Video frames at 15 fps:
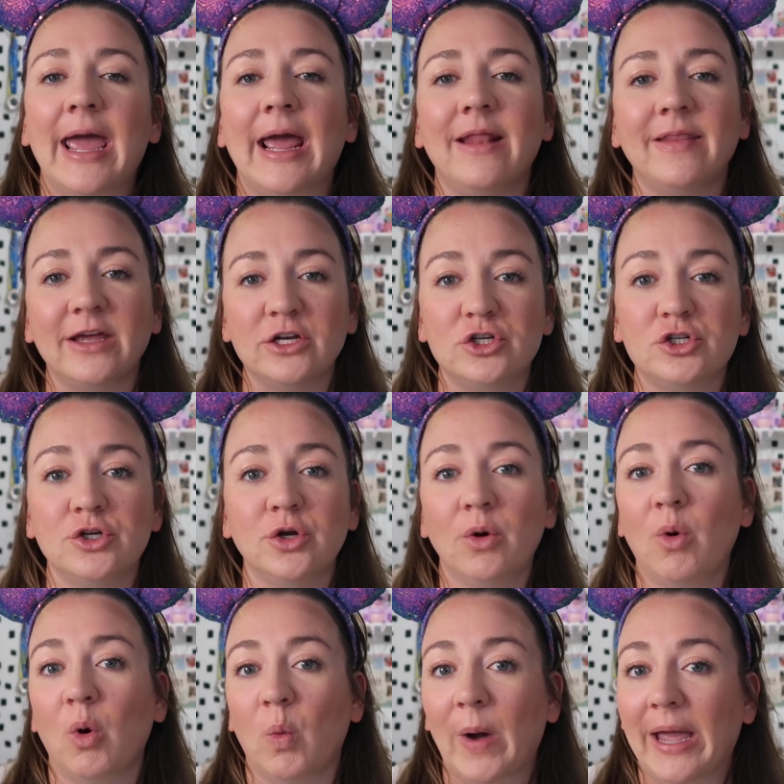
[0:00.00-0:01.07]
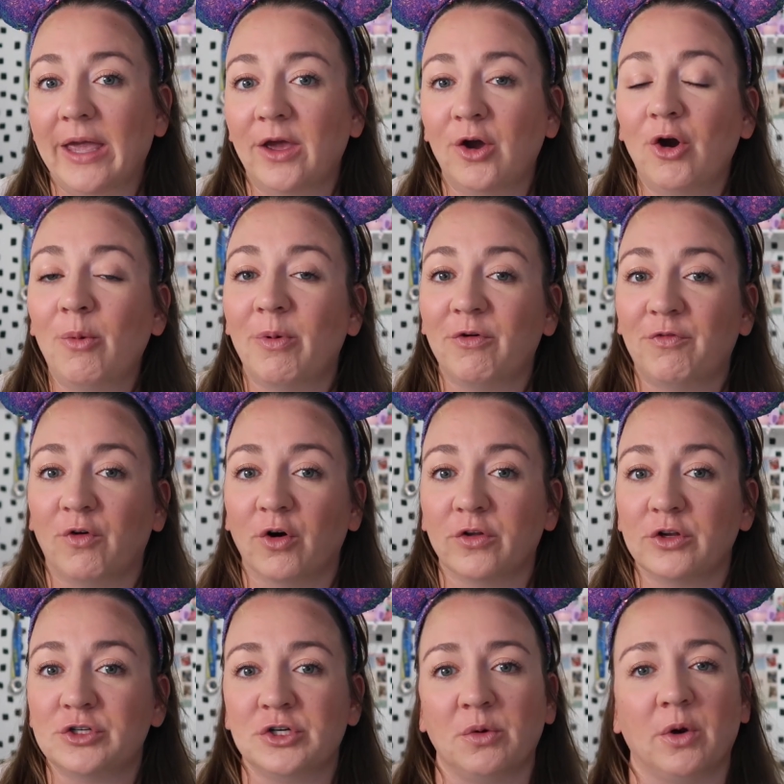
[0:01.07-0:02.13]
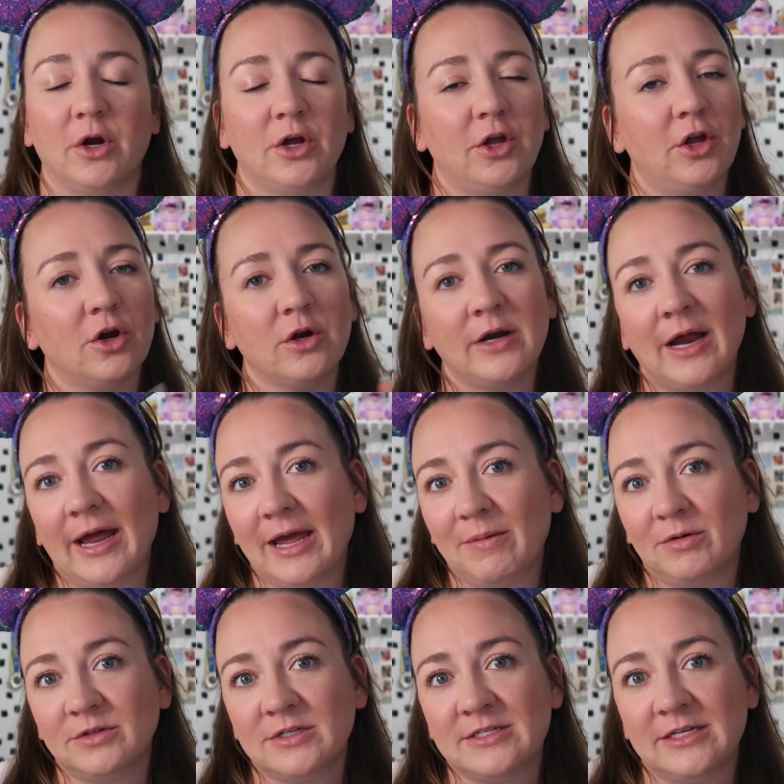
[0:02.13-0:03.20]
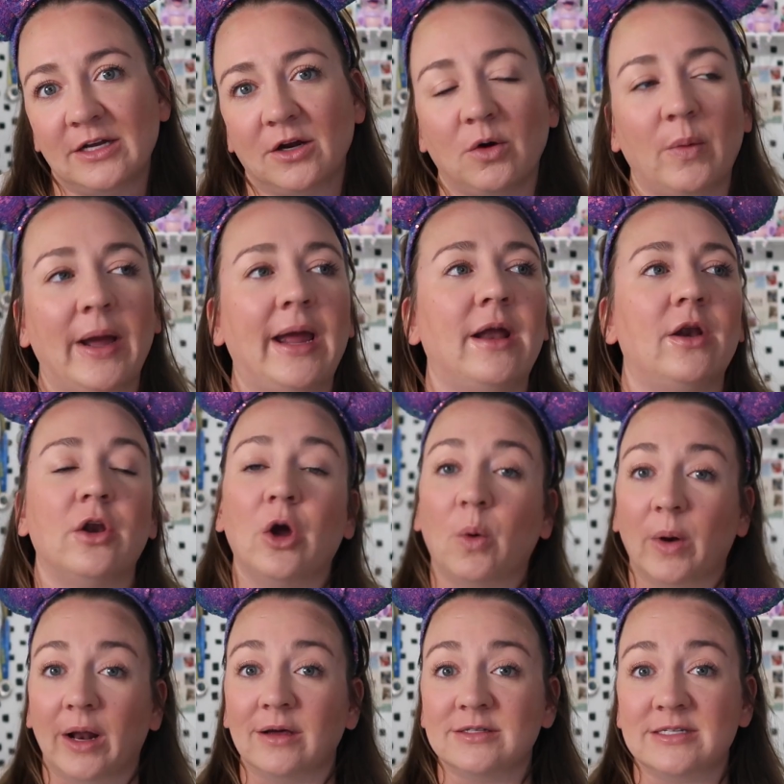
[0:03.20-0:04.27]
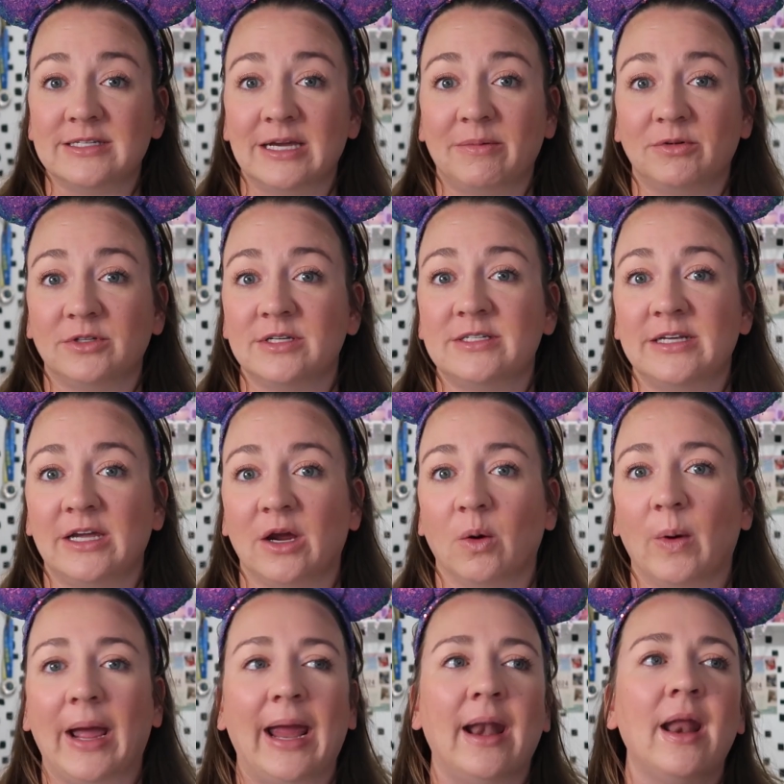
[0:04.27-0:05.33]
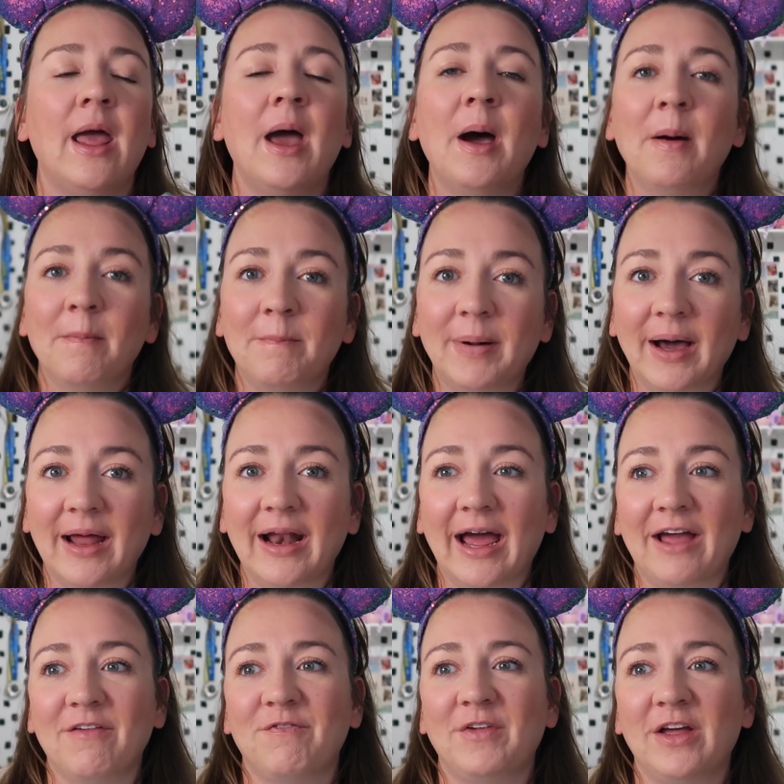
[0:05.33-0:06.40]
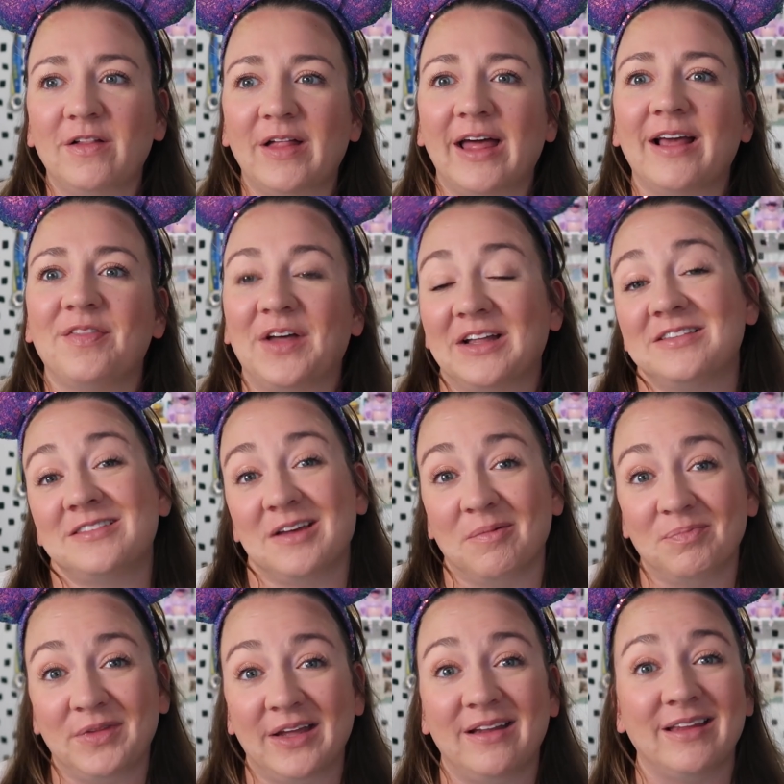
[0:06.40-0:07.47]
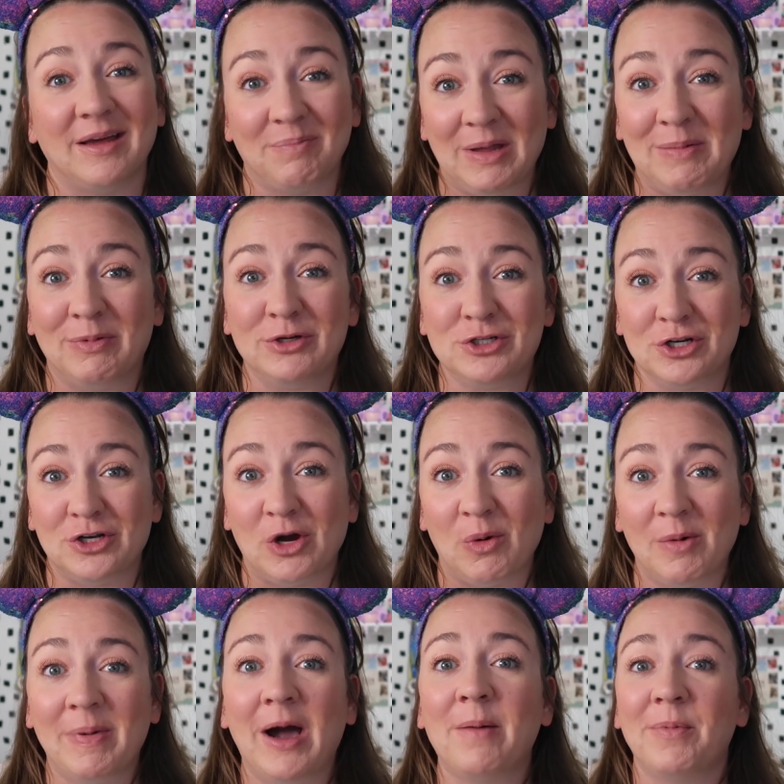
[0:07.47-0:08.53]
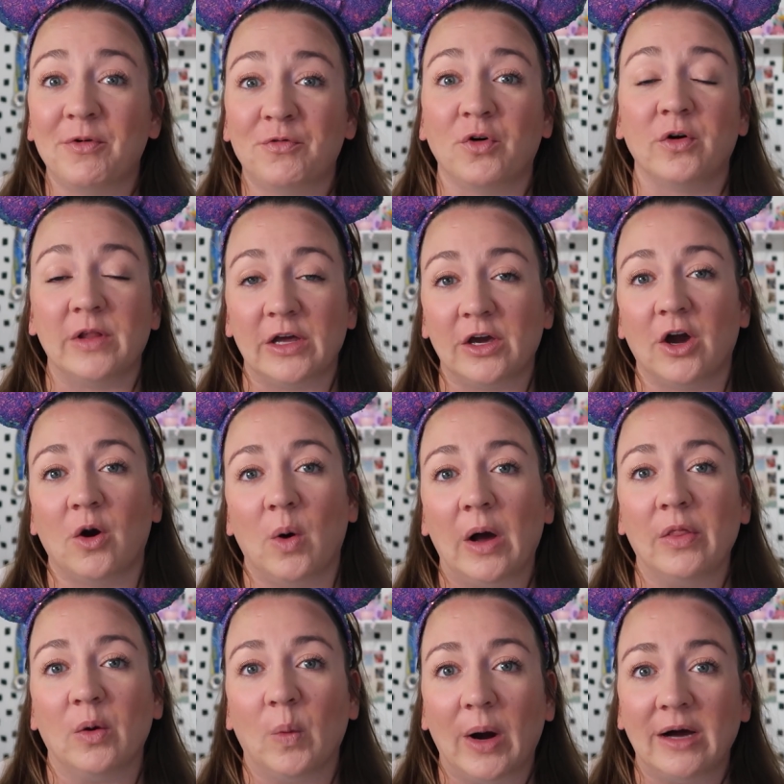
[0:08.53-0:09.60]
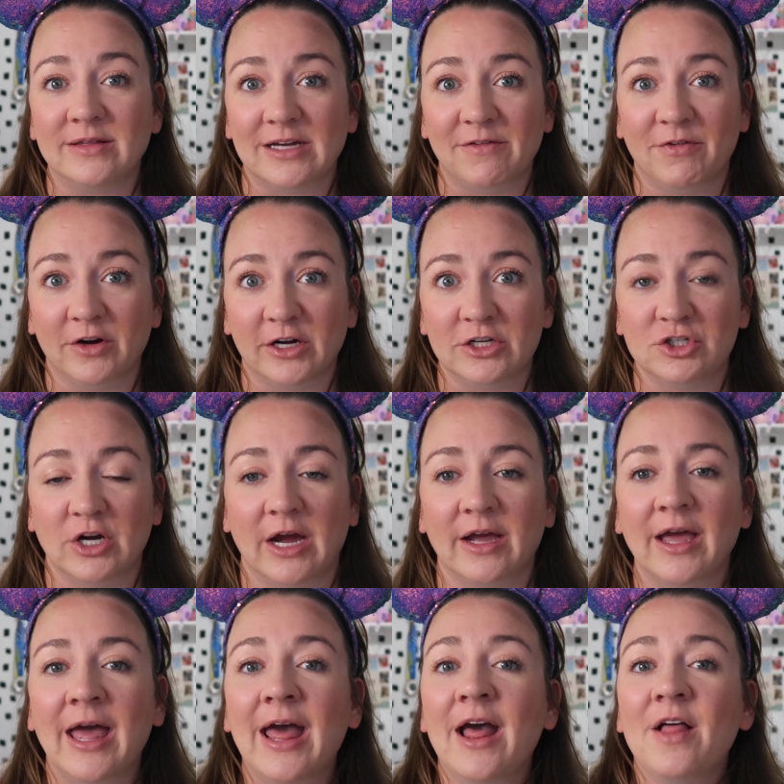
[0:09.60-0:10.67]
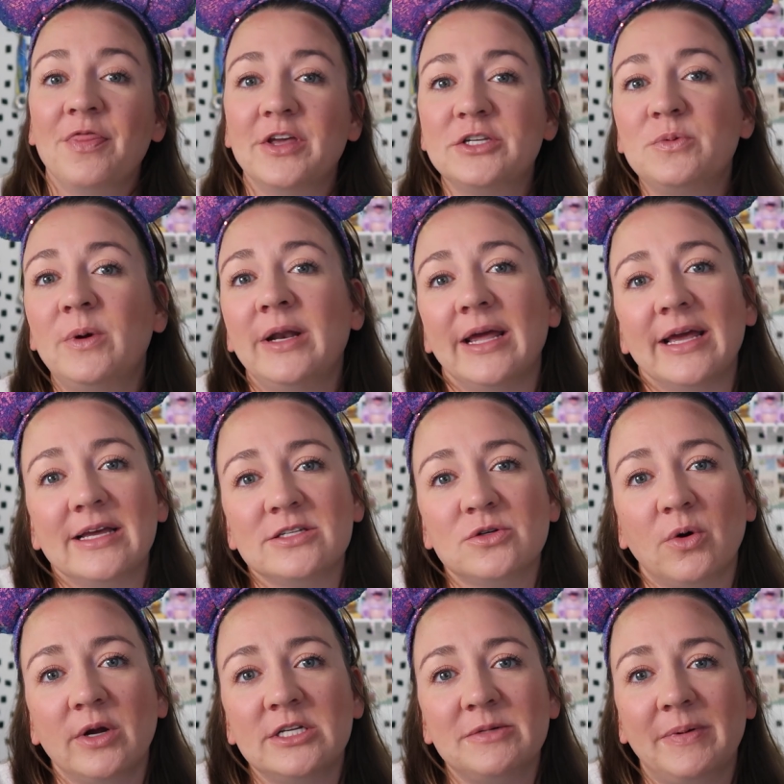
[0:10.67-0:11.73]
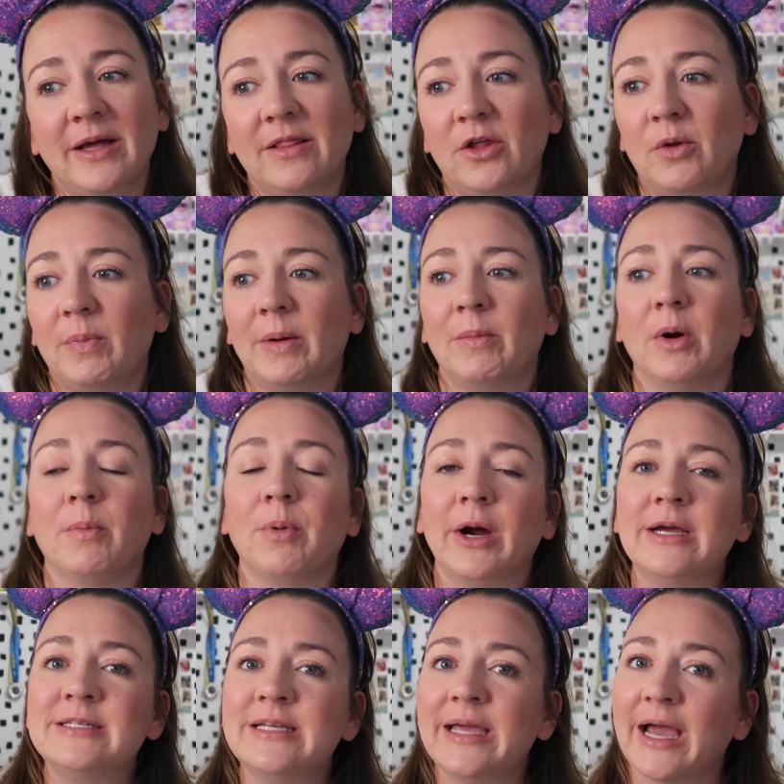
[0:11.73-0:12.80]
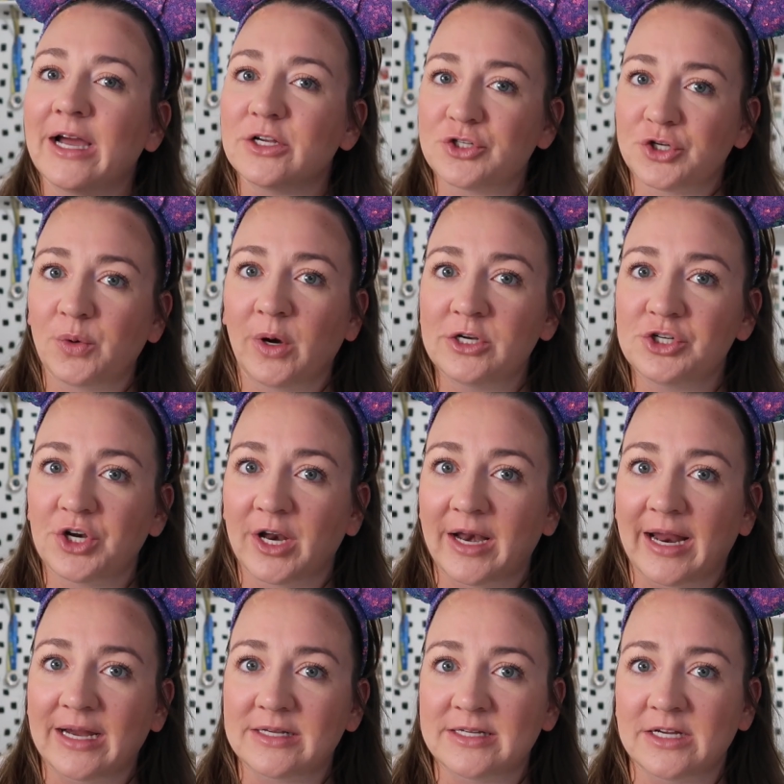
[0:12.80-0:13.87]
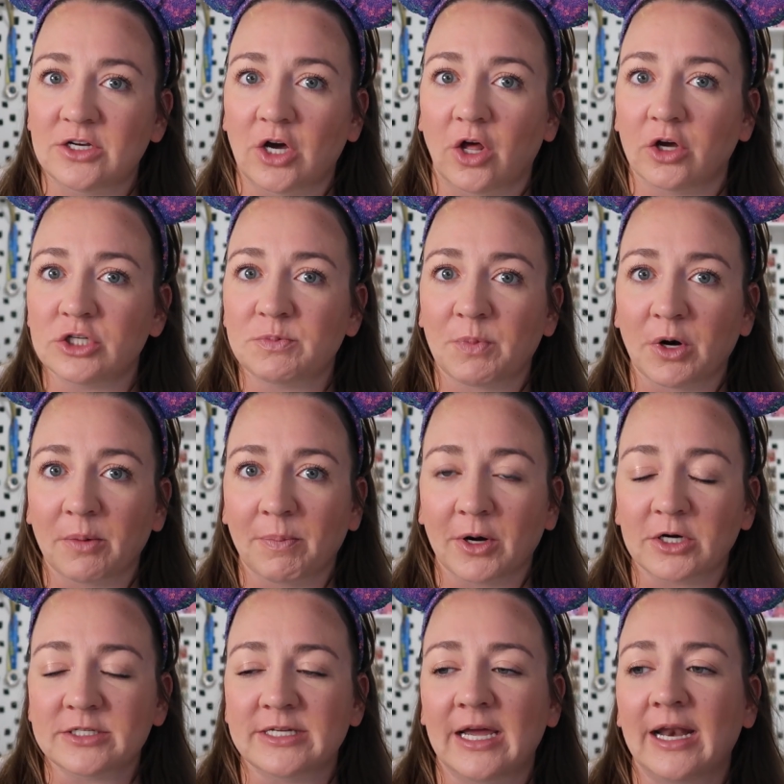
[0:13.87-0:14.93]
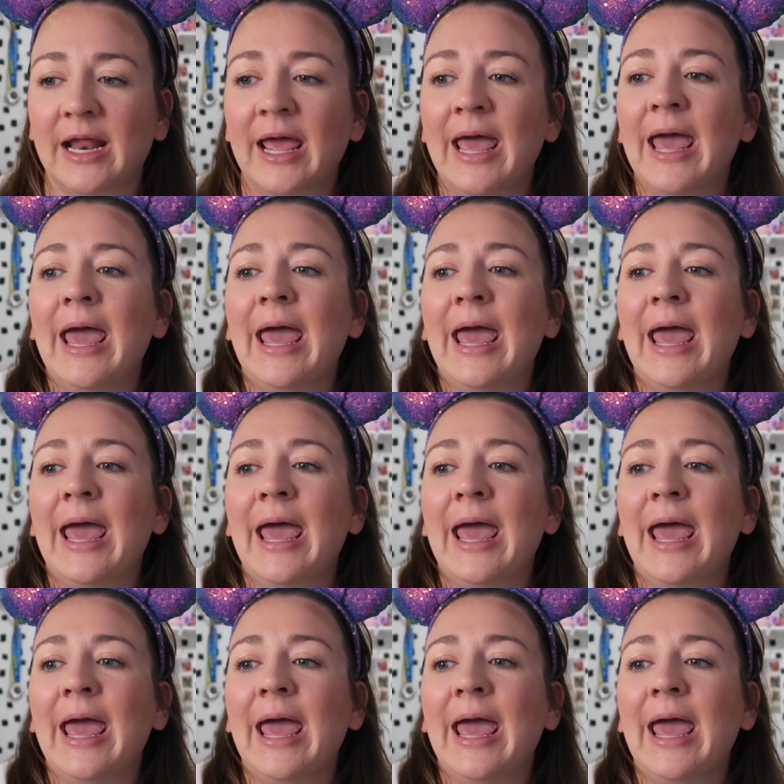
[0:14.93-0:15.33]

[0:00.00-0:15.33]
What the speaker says: And they do weigh you before the tour. You're not able to see your weight, no one else is able to see your weight, but I feel like that's something that people should know about before they go on the Wild Africa Trek. This one is going to be a little bit more pricey at $219 per person,